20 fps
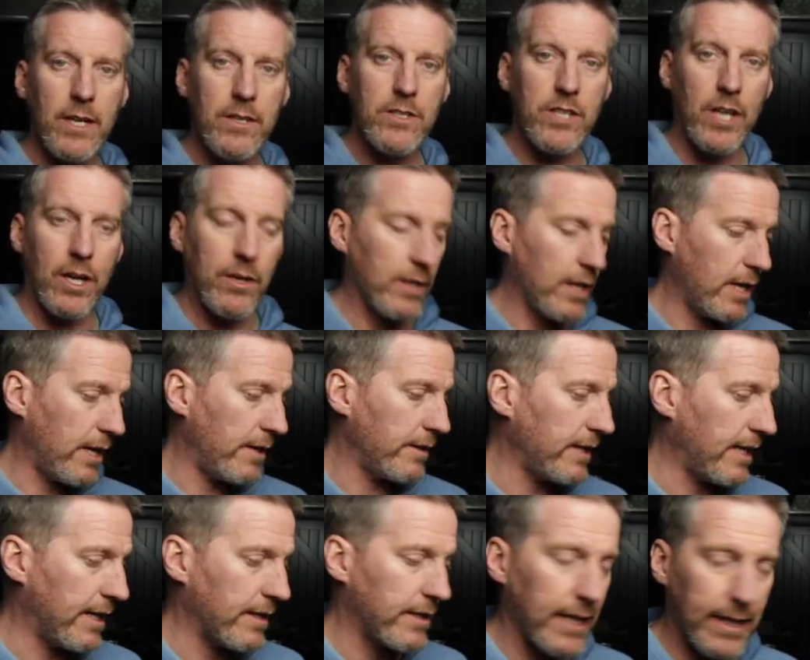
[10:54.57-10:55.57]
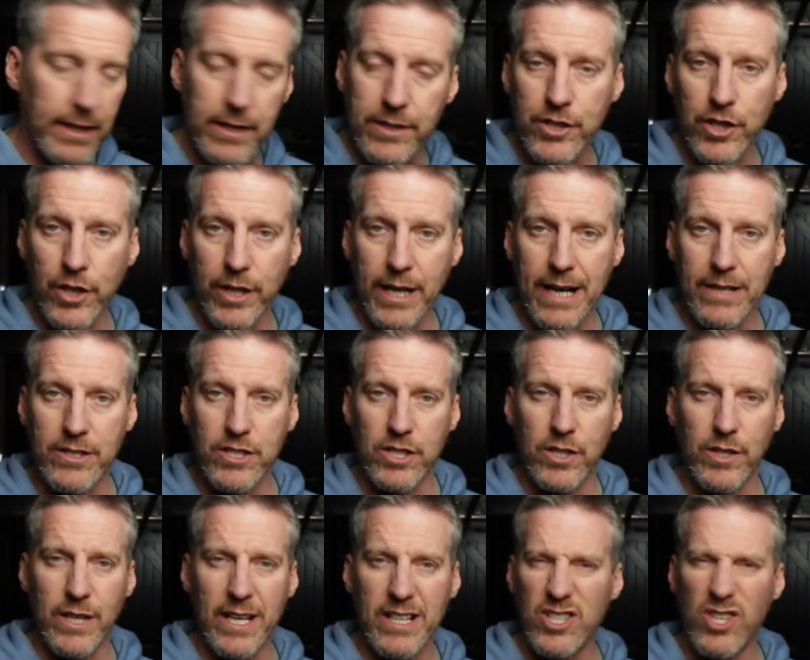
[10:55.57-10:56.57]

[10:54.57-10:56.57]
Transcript: So that'll show you how to do that.